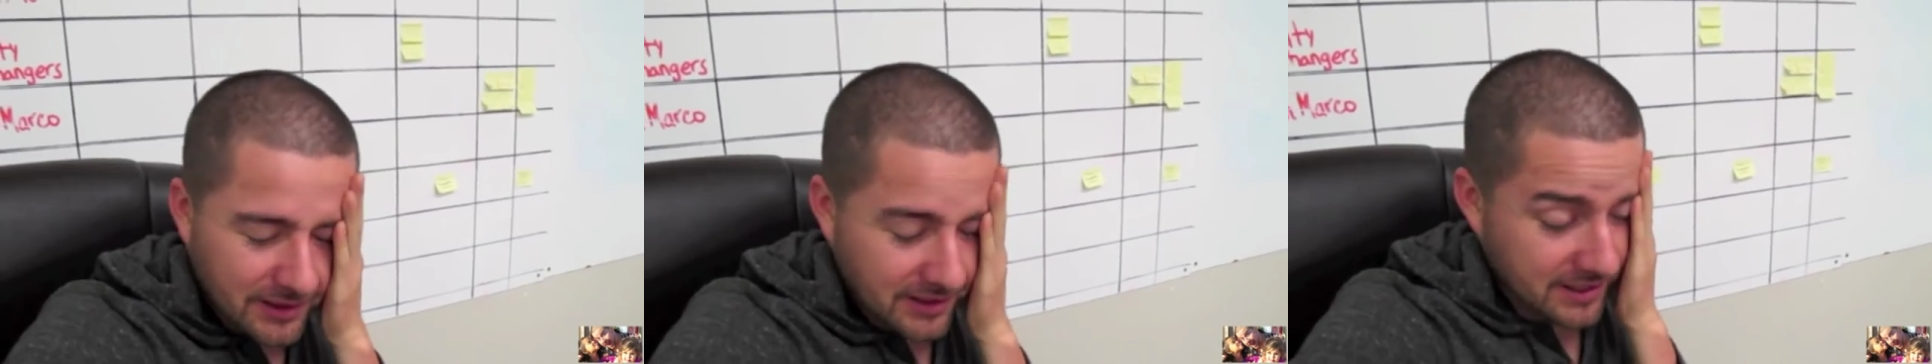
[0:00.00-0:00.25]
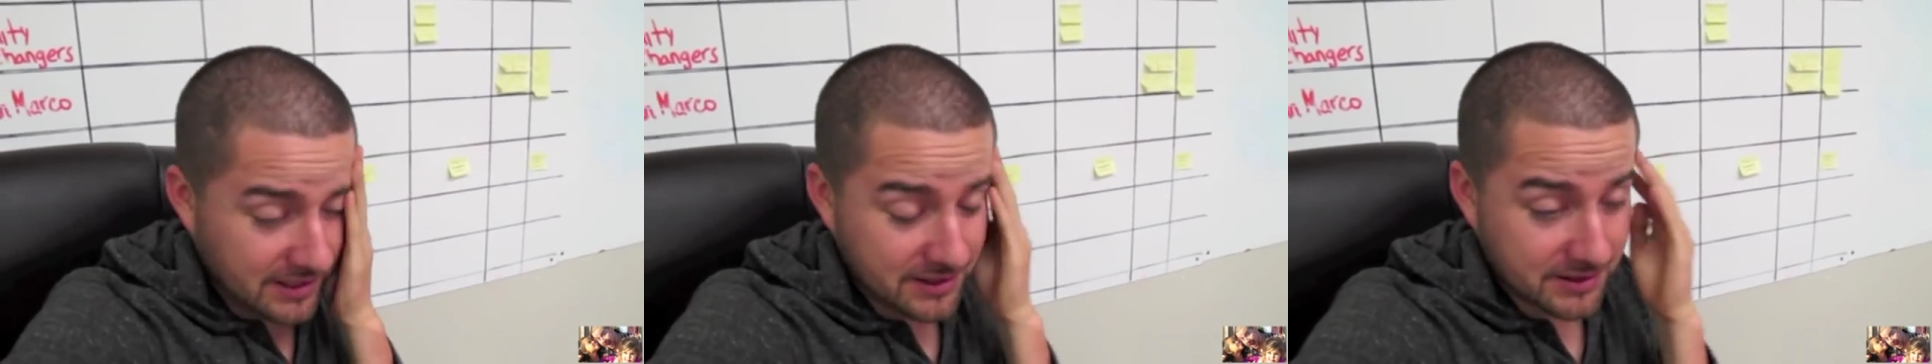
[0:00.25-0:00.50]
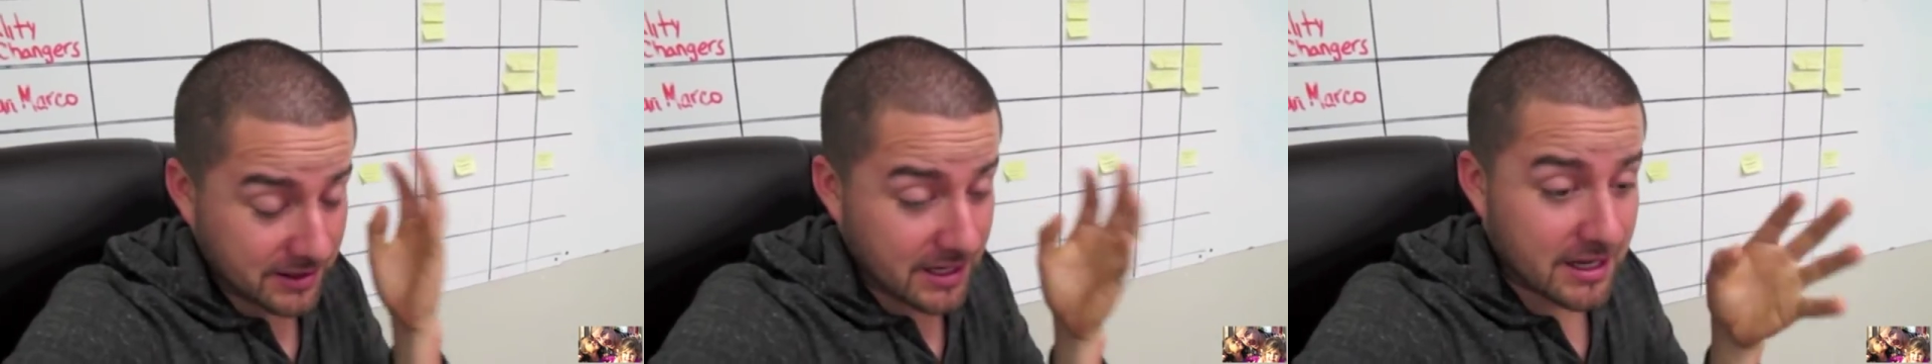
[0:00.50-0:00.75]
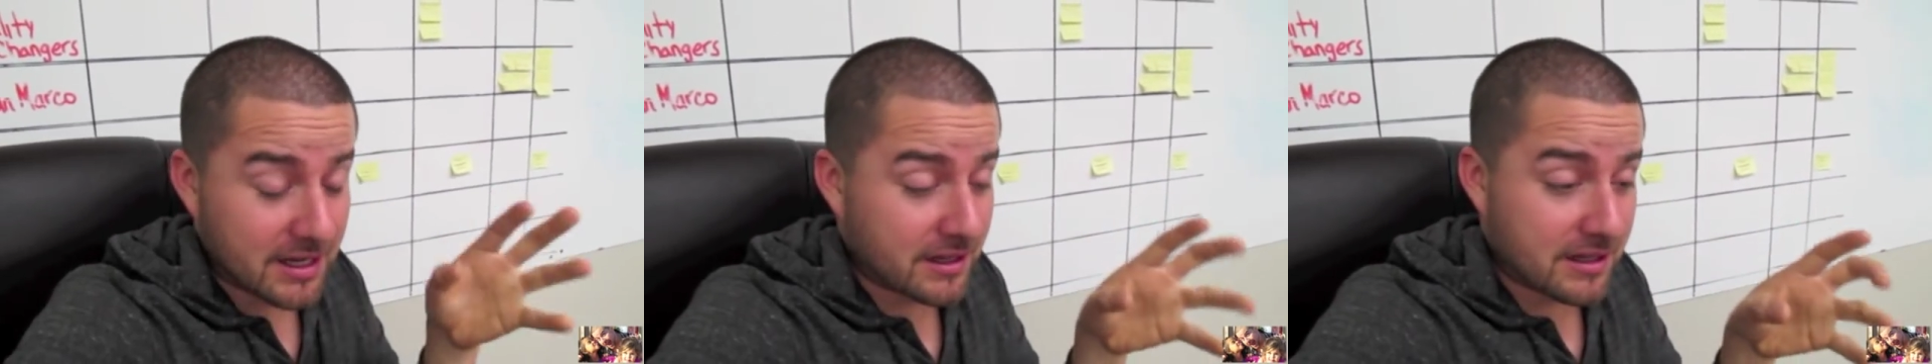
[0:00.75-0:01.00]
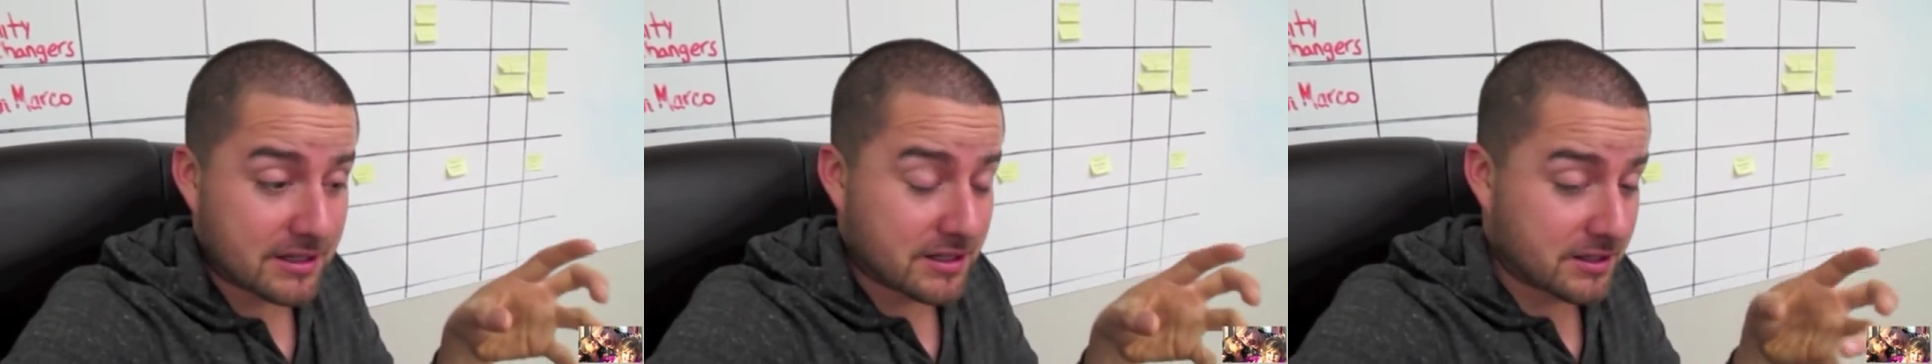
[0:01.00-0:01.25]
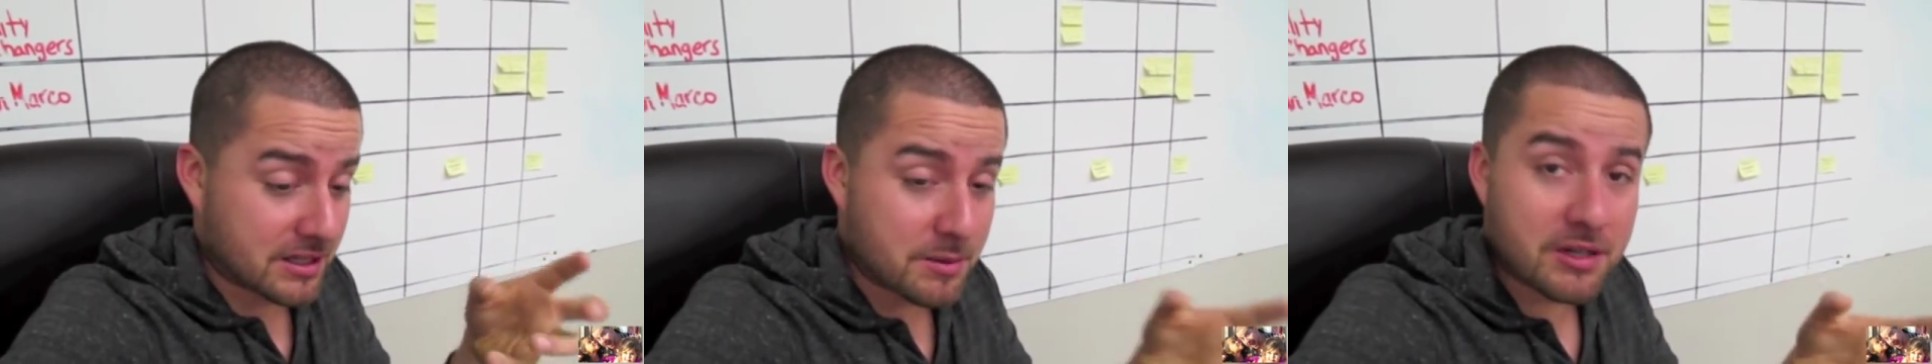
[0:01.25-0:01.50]
it's getting it's
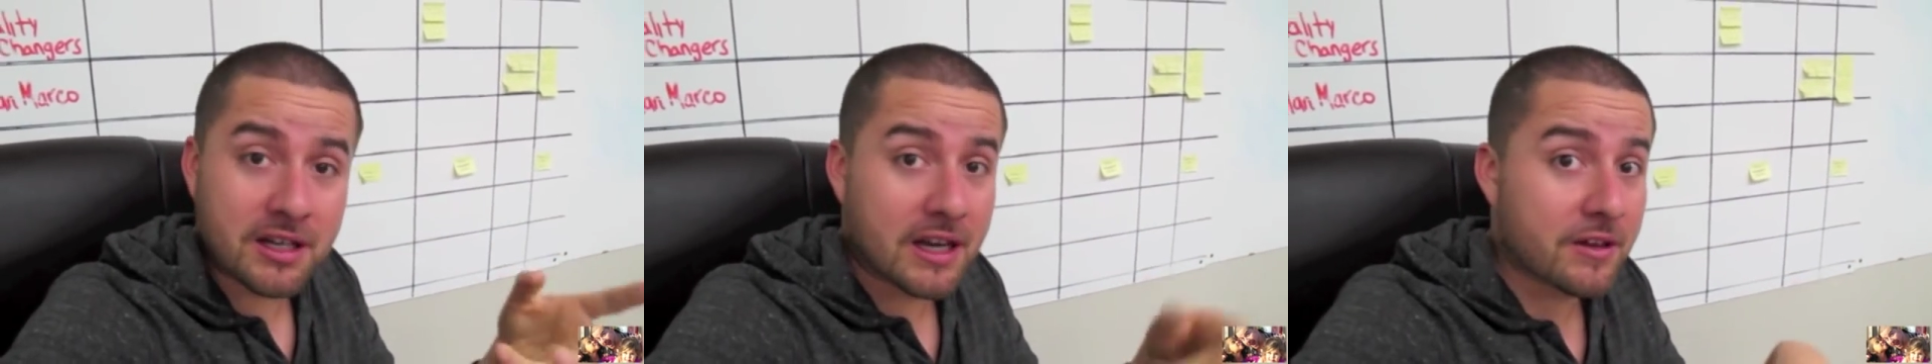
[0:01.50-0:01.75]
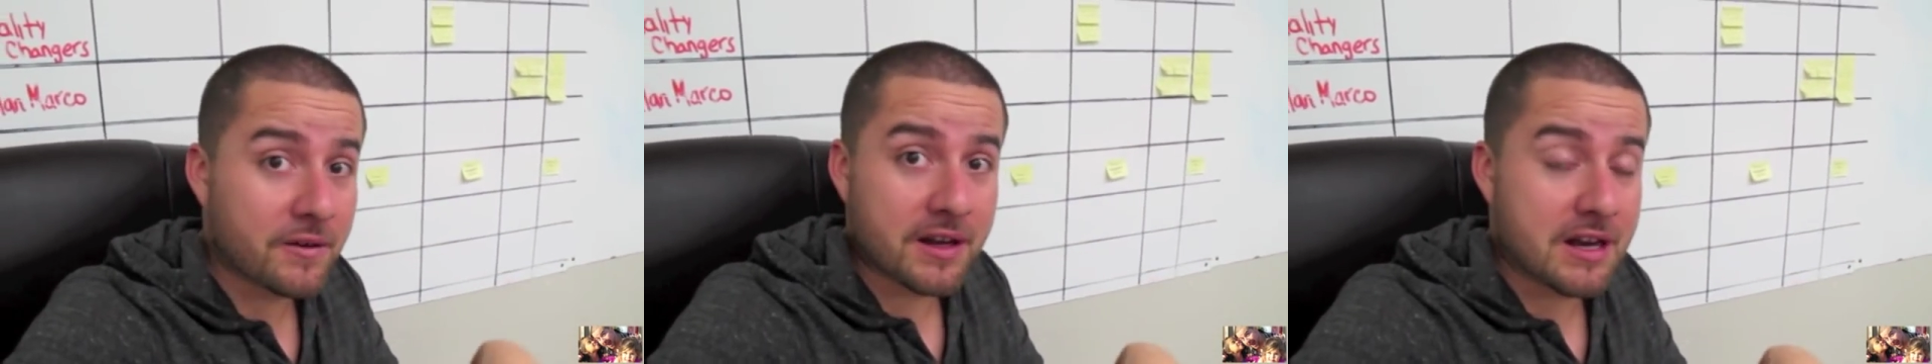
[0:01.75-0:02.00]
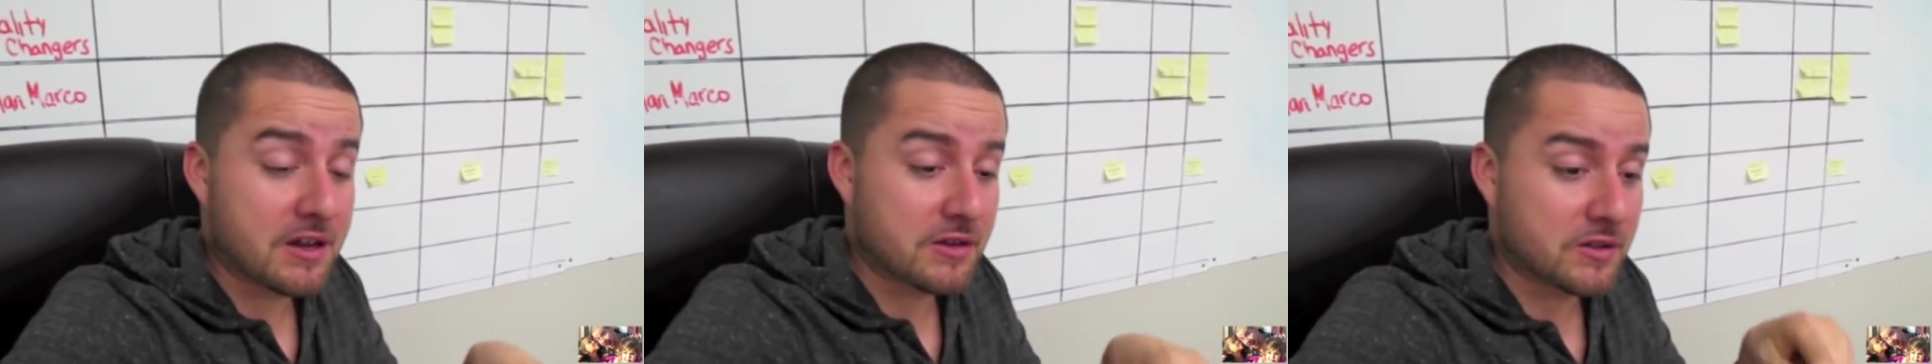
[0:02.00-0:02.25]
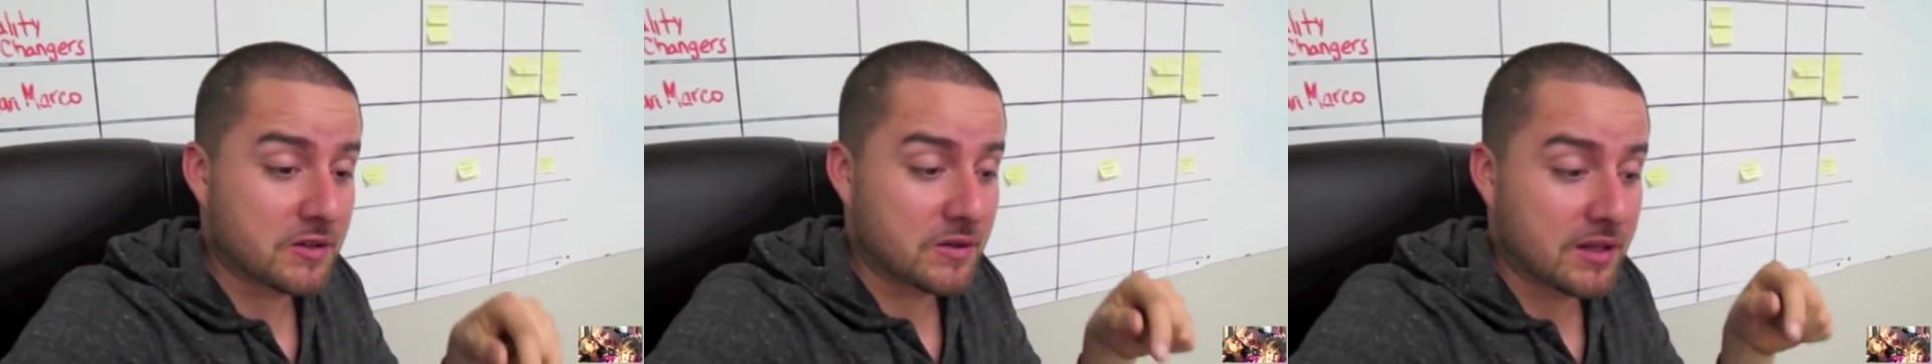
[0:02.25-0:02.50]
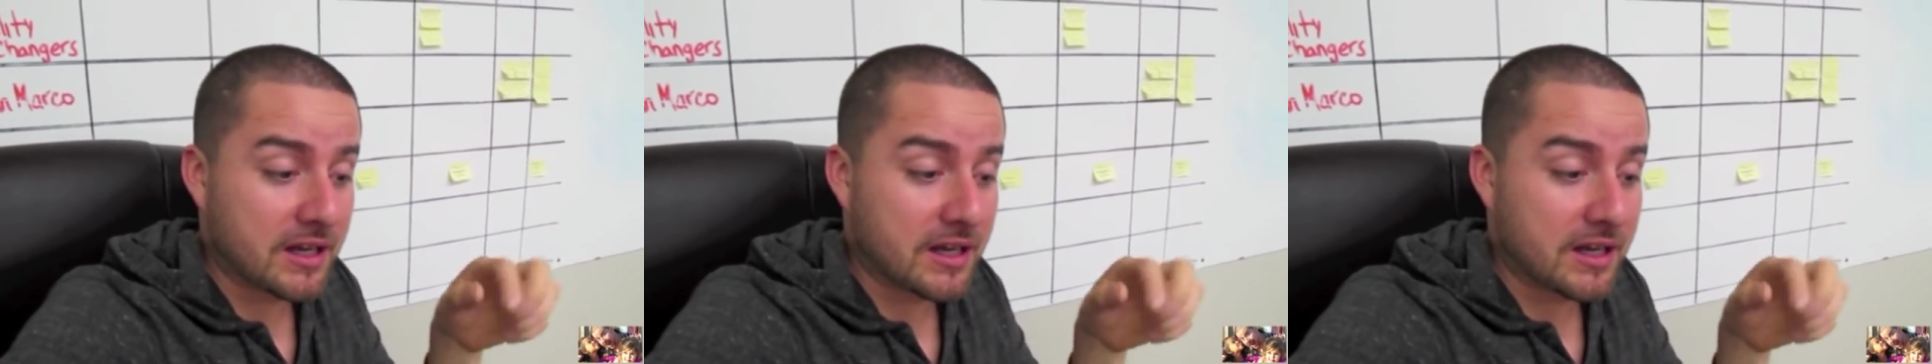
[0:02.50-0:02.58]
just coming together right now so